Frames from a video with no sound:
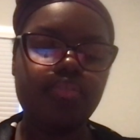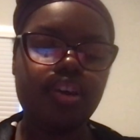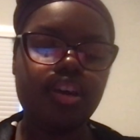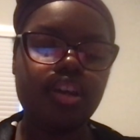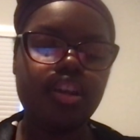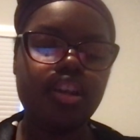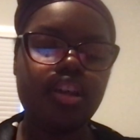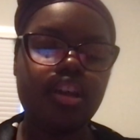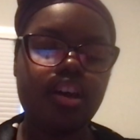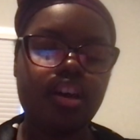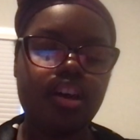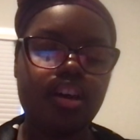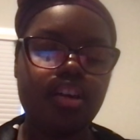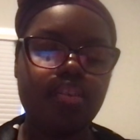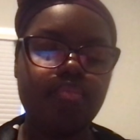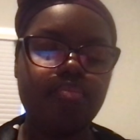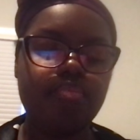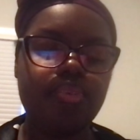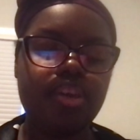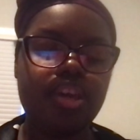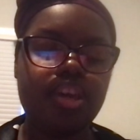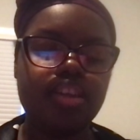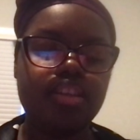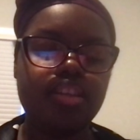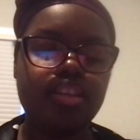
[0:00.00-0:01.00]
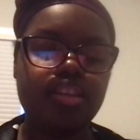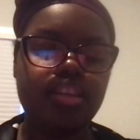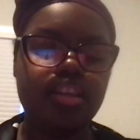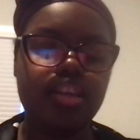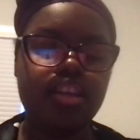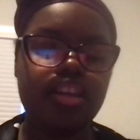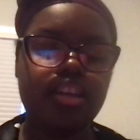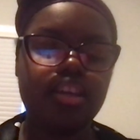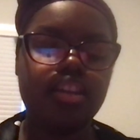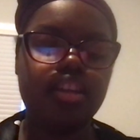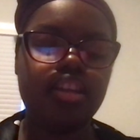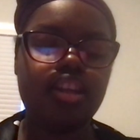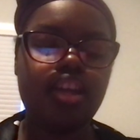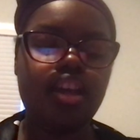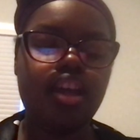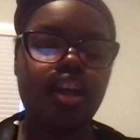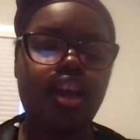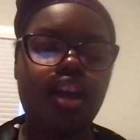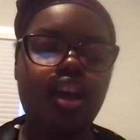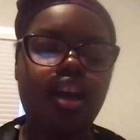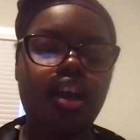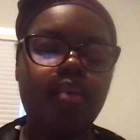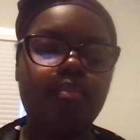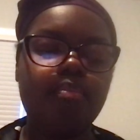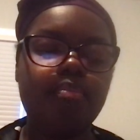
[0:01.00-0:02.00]
the unmet need
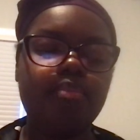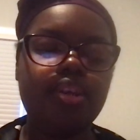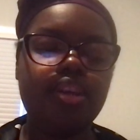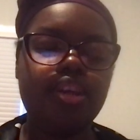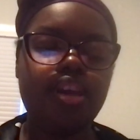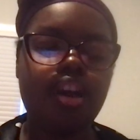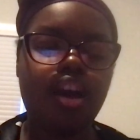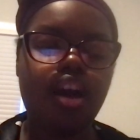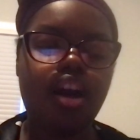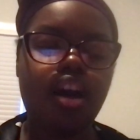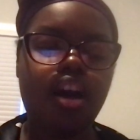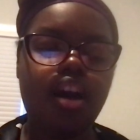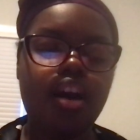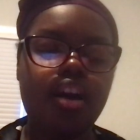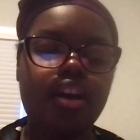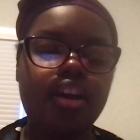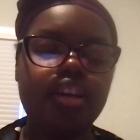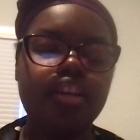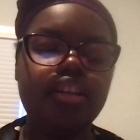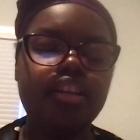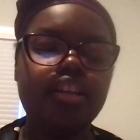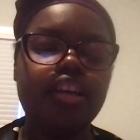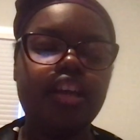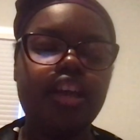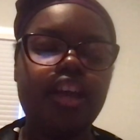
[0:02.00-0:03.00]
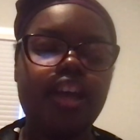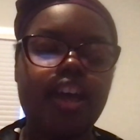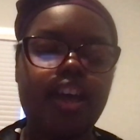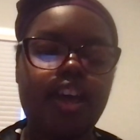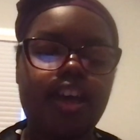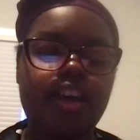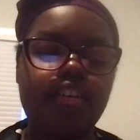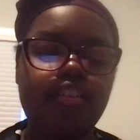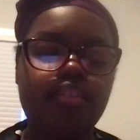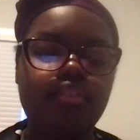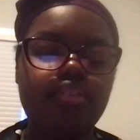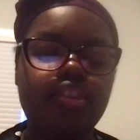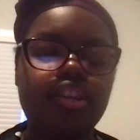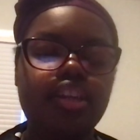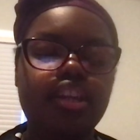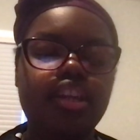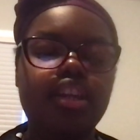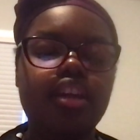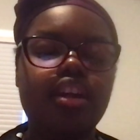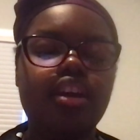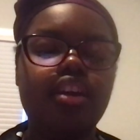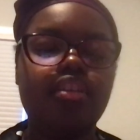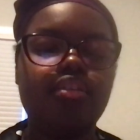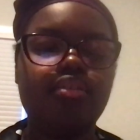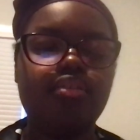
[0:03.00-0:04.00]
behind every
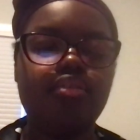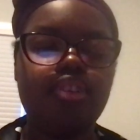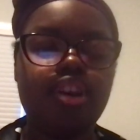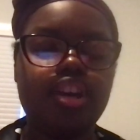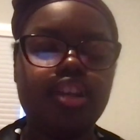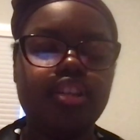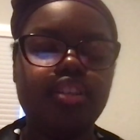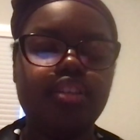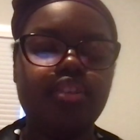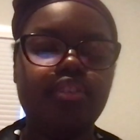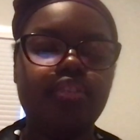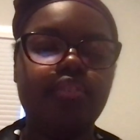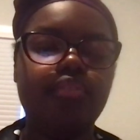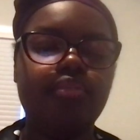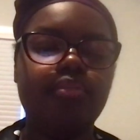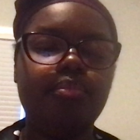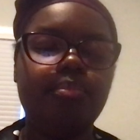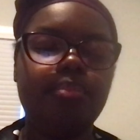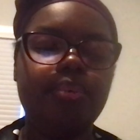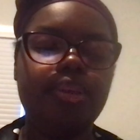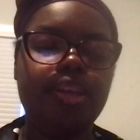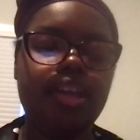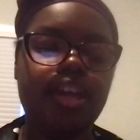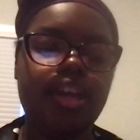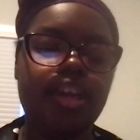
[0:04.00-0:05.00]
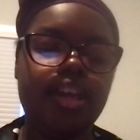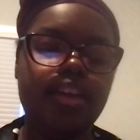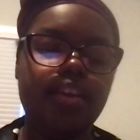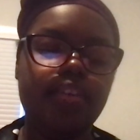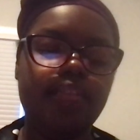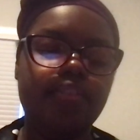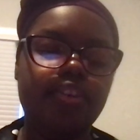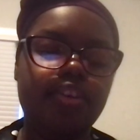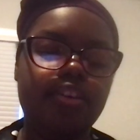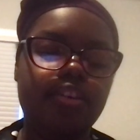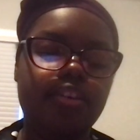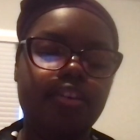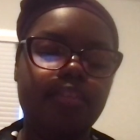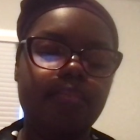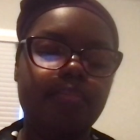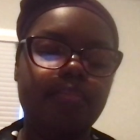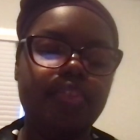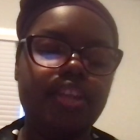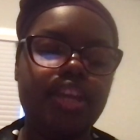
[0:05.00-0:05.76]
aggressive behavior.